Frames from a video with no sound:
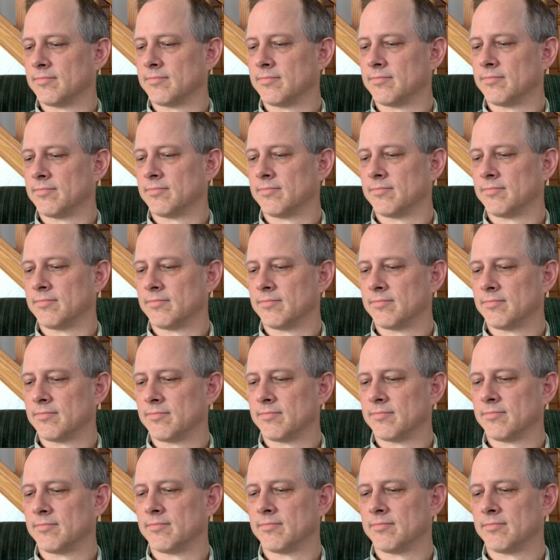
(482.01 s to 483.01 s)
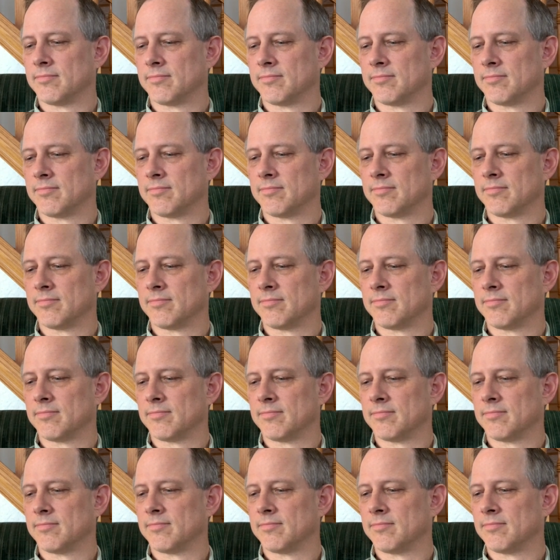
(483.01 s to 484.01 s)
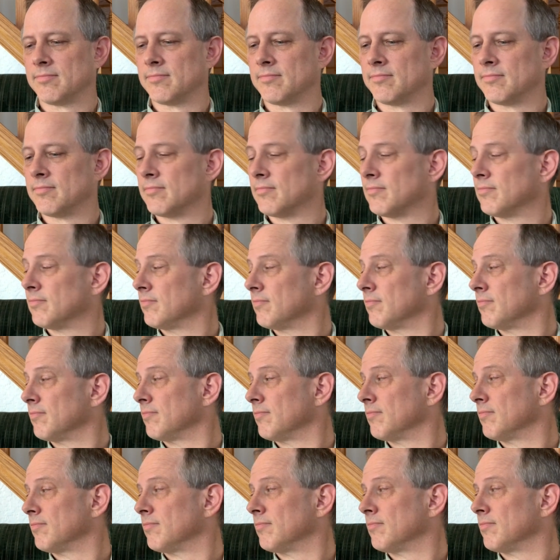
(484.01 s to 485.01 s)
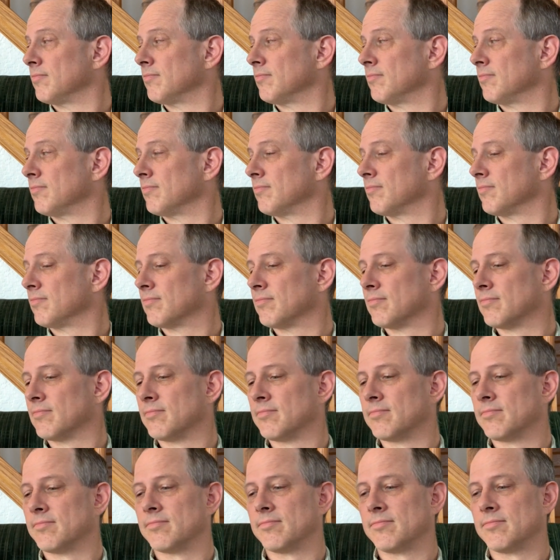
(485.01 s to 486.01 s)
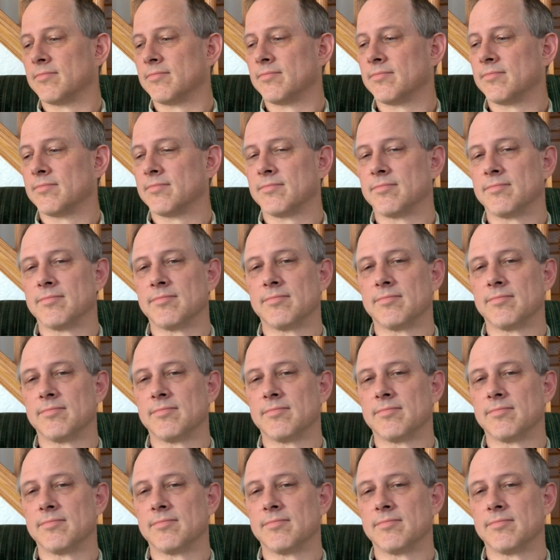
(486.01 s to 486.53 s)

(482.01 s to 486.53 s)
No words are spoken by the person on screen.